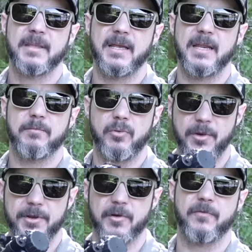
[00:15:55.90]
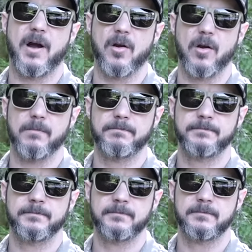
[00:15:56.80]
in employing your firearm
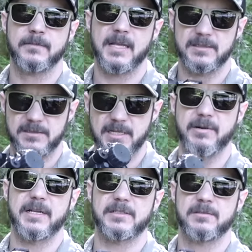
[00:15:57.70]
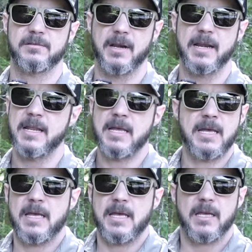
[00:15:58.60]
is serious, right?
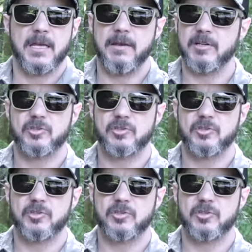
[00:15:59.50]
Even